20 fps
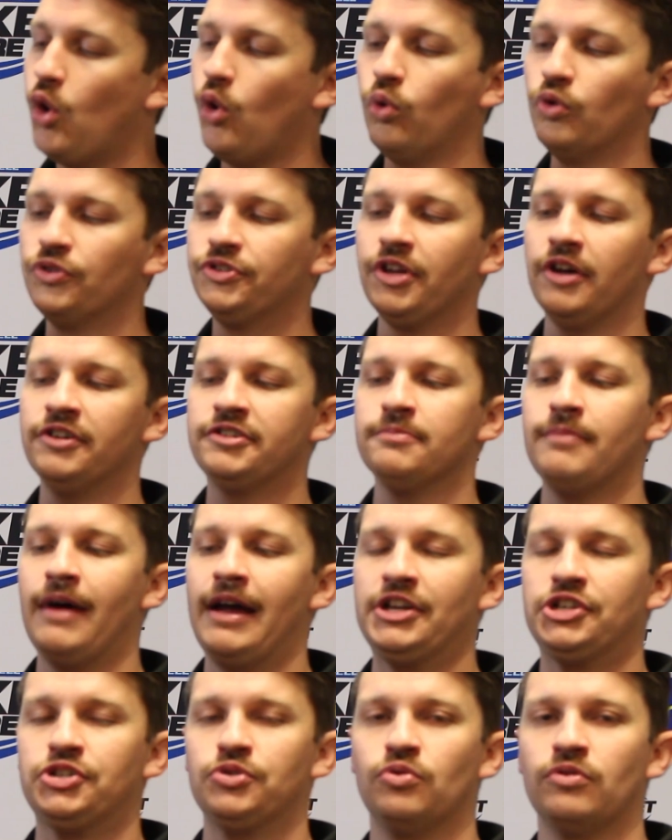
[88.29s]
Also to
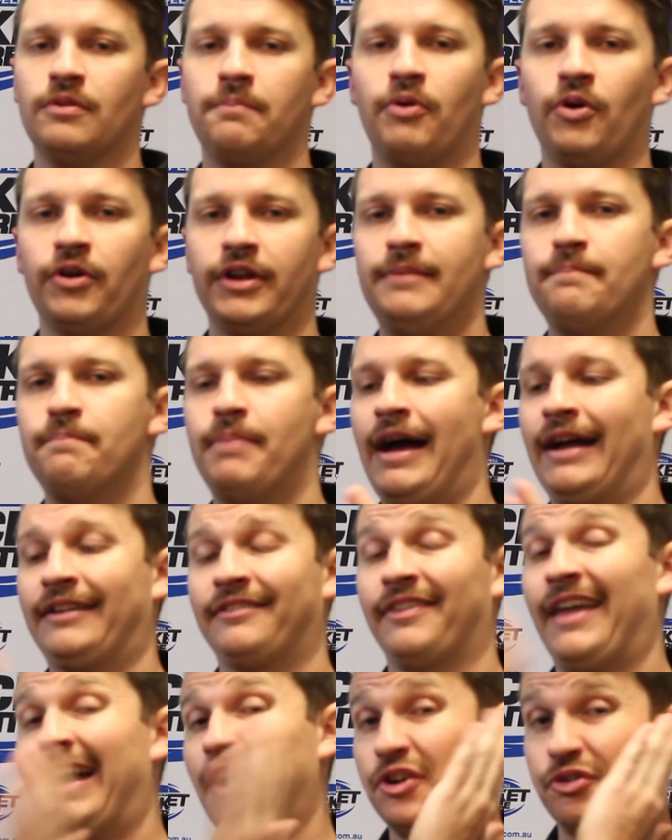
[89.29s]
make sure upon
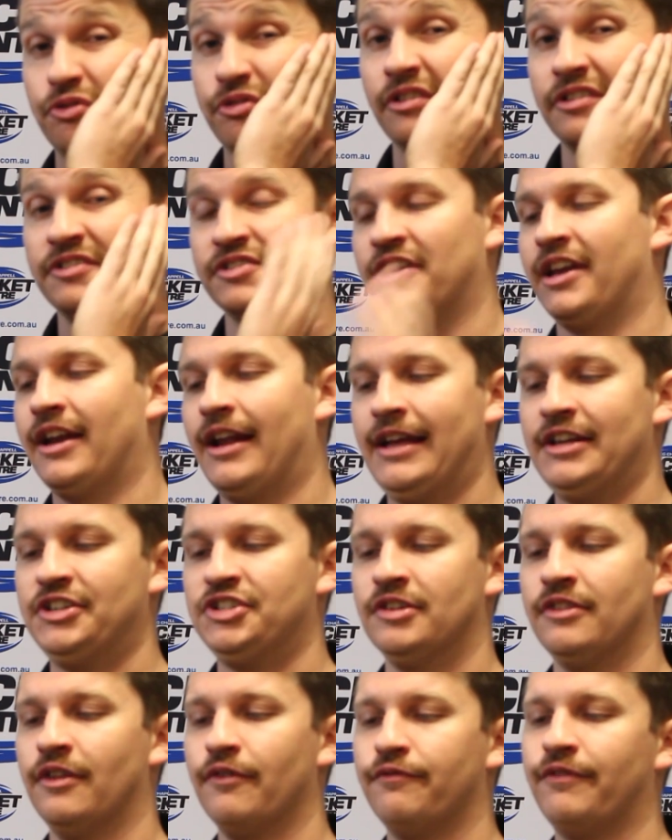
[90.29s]
impact that grill isn't going to hit
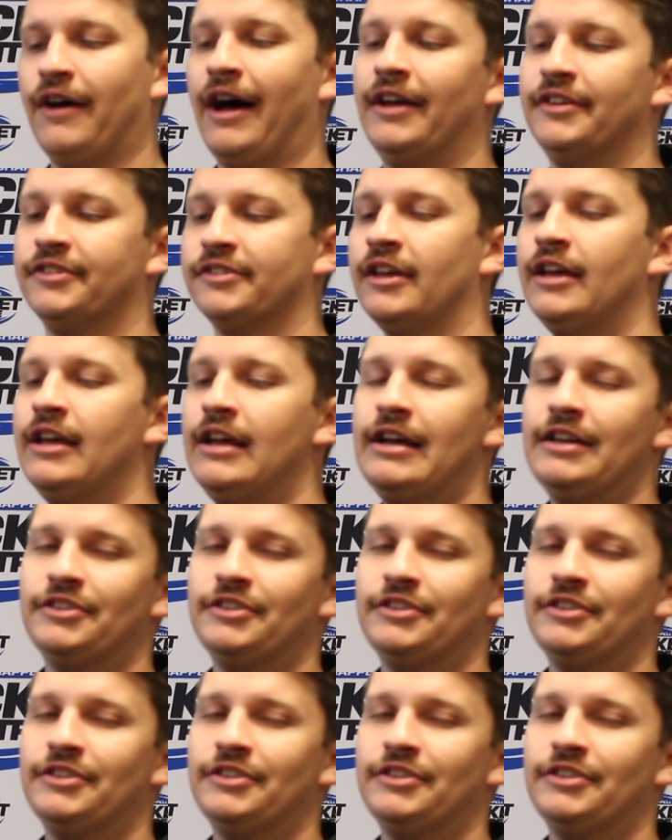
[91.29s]
you in the face.